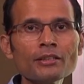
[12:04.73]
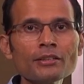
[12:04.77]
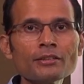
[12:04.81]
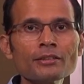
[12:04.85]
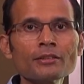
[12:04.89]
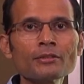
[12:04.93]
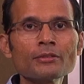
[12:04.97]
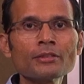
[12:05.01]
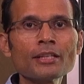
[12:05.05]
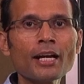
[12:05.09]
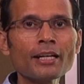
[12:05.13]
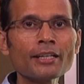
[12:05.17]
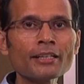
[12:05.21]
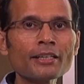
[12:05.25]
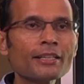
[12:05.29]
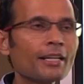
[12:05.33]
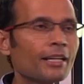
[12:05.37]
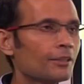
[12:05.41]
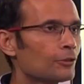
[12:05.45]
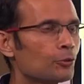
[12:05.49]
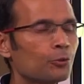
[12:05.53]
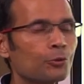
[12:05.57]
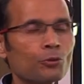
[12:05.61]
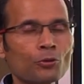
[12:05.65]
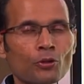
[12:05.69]
is that it
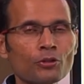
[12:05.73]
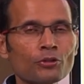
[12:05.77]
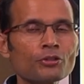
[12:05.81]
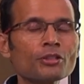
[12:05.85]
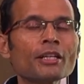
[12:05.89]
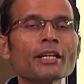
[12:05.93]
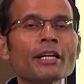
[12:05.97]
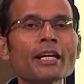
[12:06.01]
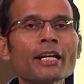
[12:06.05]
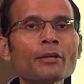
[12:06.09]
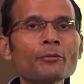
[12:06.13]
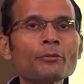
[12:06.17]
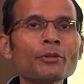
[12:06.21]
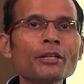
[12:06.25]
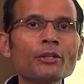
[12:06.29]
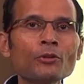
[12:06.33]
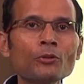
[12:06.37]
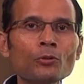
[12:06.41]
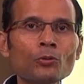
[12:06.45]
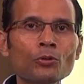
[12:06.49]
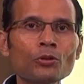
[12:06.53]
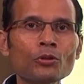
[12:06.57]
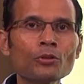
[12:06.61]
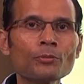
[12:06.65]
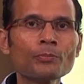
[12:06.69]
has to cross the AV
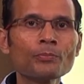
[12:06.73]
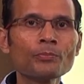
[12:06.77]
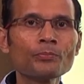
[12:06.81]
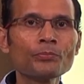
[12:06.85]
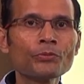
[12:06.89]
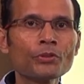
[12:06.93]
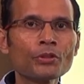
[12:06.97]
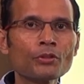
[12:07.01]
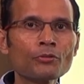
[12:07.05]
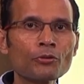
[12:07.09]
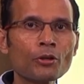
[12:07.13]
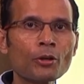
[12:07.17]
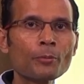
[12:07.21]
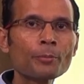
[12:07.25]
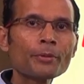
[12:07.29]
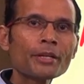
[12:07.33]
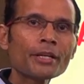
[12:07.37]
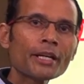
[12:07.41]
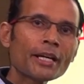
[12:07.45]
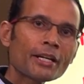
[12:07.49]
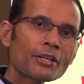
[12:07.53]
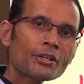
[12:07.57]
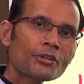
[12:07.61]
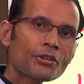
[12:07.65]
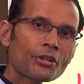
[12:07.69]
node from
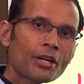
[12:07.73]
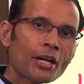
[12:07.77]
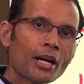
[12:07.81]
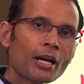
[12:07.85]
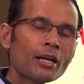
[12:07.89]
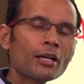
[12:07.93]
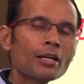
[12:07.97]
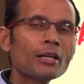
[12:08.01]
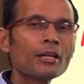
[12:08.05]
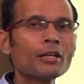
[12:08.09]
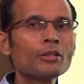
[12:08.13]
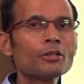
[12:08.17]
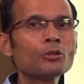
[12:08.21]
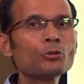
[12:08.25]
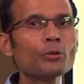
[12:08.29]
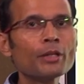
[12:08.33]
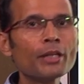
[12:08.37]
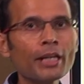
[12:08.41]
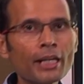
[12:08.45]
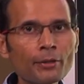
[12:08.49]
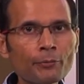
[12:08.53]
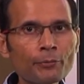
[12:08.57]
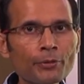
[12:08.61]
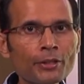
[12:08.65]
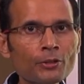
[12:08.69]
atria to
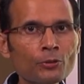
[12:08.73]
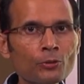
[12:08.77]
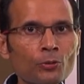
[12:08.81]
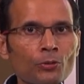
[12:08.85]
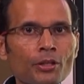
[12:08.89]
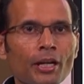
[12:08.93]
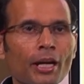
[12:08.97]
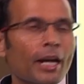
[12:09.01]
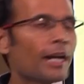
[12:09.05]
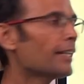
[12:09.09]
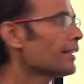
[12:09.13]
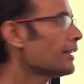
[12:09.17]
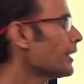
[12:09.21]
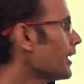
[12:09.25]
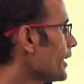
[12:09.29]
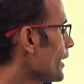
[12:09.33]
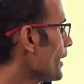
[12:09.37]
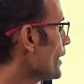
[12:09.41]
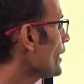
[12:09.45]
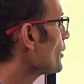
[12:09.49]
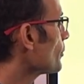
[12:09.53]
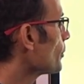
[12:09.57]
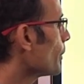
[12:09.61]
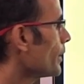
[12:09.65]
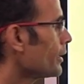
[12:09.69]
AV node and then
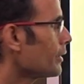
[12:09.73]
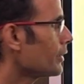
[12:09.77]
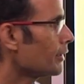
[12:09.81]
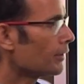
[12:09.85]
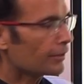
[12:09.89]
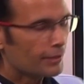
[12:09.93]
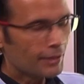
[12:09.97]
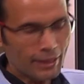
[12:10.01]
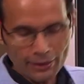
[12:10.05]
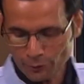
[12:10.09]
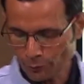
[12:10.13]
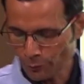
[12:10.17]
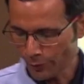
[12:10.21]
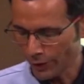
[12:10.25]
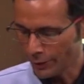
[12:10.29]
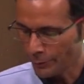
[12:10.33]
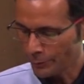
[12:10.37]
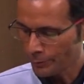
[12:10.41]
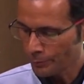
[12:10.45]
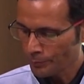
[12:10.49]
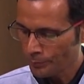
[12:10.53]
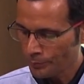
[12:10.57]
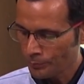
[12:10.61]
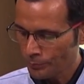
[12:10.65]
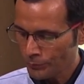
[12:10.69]
His bundle. That's why.
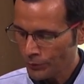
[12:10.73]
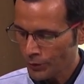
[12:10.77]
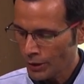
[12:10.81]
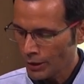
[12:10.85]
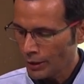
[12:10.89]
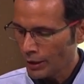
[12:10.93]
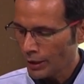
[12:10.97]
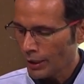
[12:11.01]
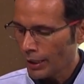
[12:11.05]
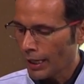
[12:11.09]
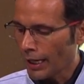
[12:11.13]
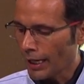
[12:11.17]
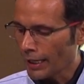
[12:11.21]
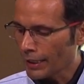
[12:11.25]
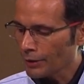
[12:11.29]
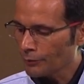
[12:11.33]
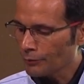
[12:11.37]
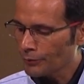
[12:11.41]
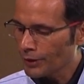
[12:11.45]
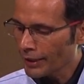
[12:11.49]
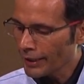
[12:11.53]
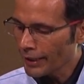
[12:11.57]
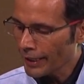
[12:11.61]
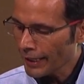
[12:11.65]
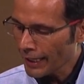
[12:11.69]
And
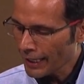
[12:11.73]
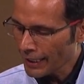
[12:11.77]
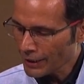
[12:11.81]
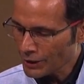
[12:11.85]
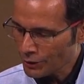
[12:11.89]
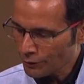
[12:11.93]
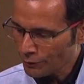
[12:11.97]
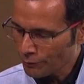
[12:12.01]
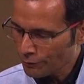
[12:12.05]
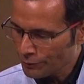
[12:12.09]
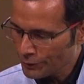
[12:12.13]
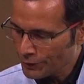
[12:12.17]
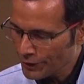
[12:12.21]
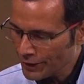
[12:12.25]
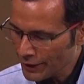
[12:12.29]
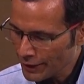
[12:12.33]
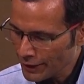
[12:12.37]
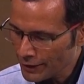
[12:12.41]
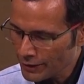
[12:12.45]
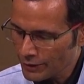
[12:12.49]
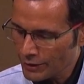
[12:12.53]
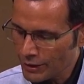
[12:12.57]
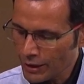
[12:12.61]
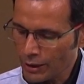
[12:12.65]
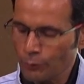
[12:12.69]
if the HV
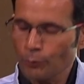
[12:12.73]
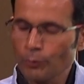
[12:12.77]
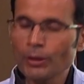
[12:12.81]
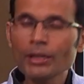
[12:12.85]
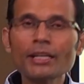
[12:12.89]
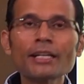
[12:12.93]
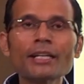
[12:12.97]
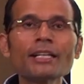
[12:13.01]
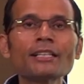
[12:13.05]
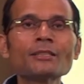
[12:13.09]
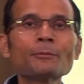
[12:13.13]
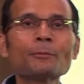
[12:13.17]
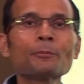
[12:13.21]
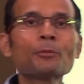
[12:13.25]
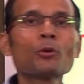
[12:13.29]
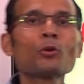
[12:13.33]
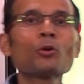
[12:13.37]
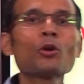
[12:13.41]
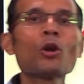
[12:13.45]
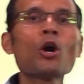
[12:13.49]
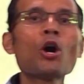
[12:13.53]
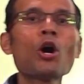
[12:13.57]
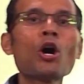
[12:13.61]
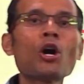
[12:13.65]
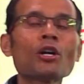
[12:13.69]
interval is
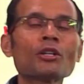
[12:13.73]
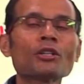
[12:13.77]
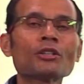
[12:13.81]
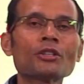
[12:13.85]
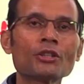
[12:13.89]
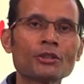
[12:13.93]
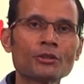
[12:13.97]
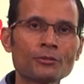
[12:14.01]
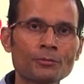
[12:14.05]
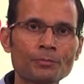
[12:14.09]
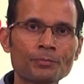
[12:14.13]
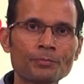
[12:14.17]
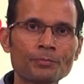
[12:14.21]
prolonged